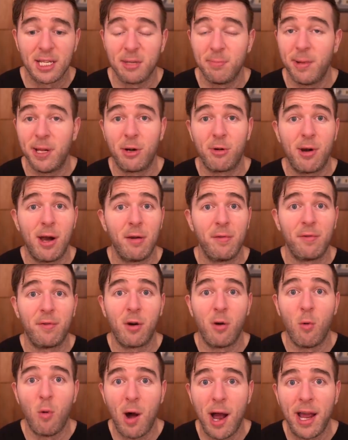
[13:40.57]
It's been around for
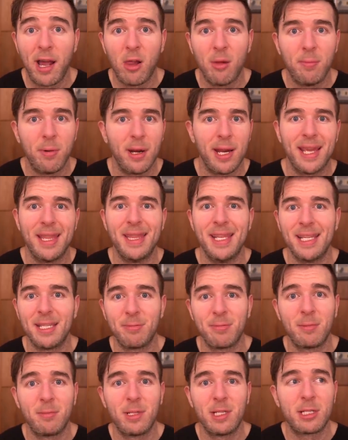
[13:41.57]
a while, but in
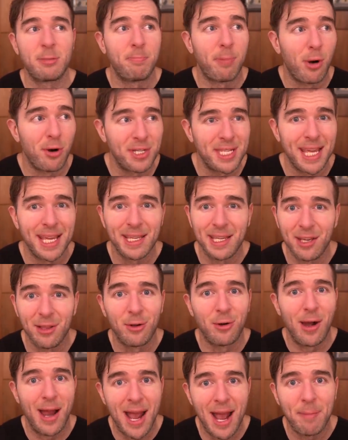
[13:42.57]
this
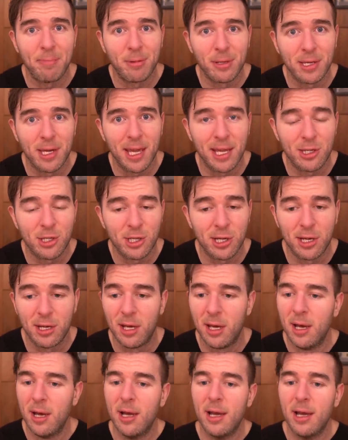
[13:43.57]
particular application,